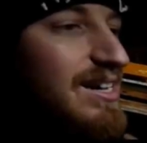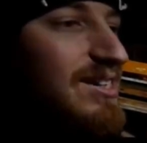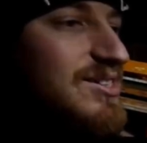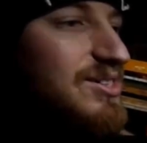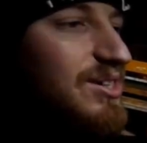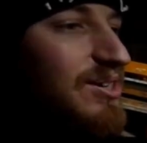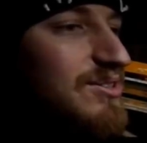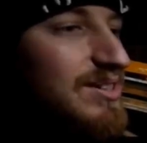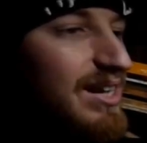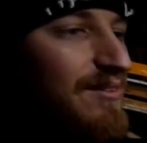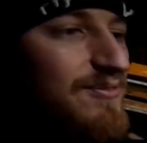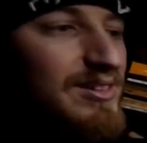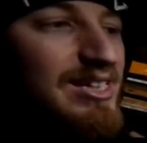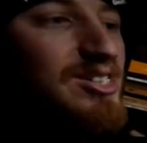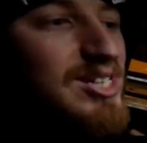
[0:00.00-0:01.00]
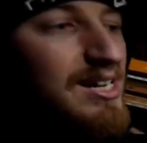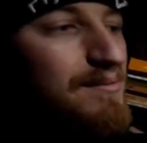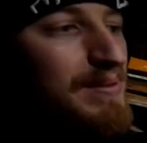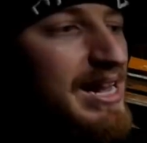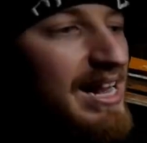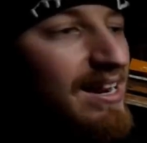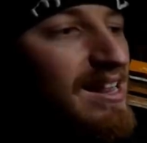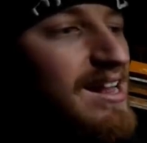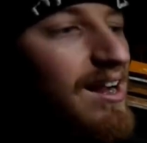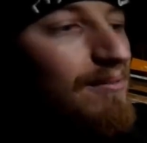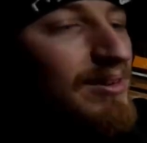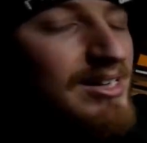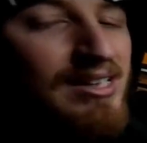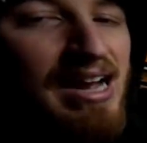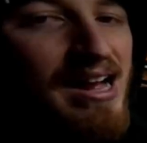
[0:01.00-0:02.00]
So definitely check back. I'm
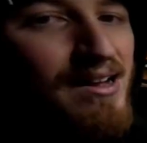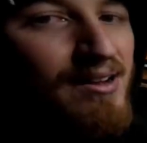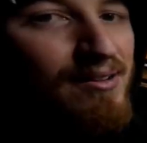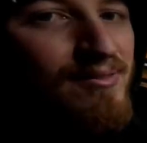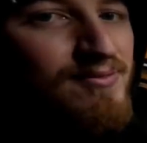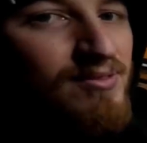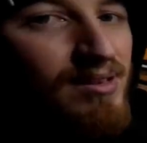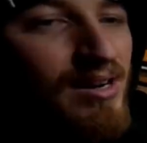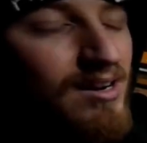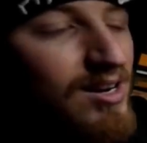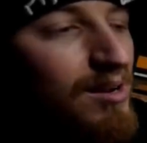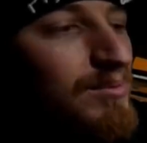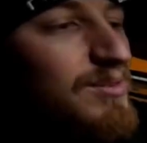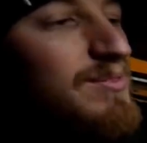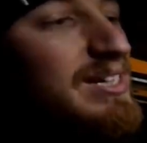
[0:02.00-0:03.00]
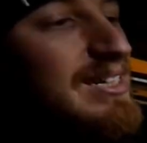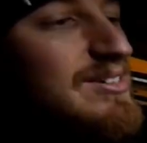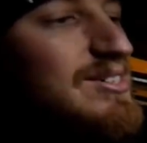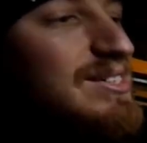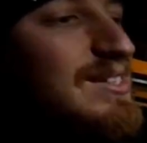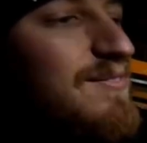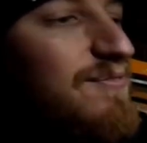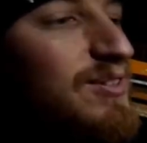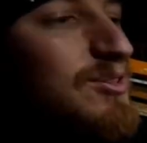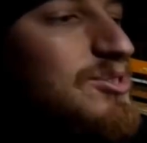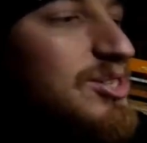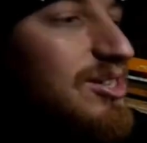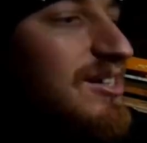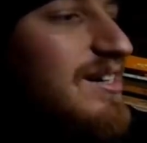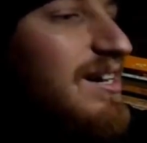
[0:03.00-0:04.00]
going to have a couple of videos in the
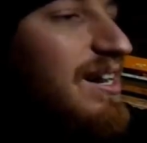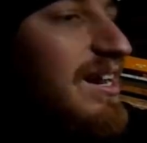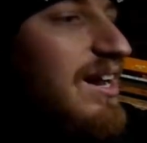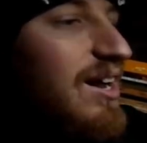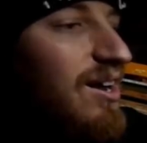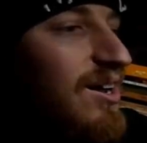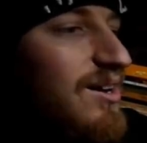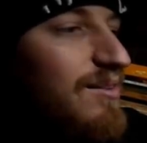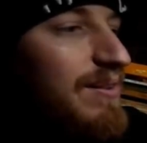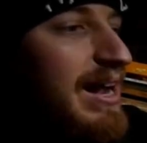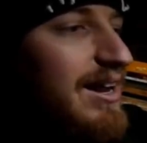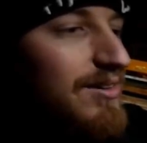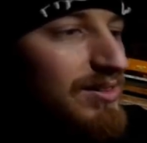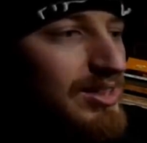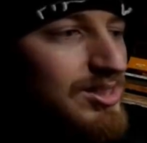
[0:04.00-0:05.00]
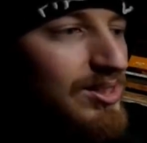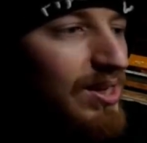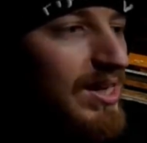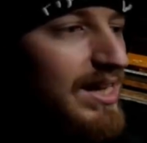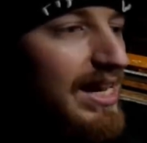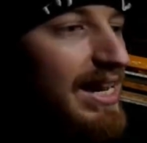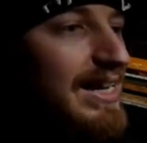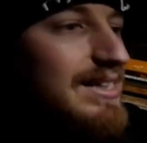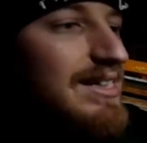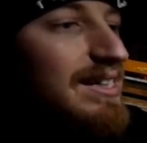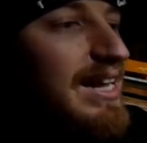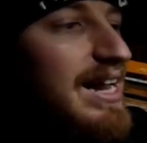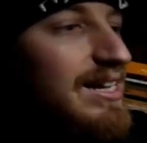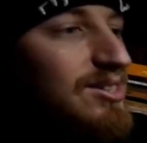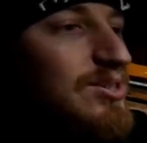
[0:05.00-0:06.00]
future of how to install anti-lag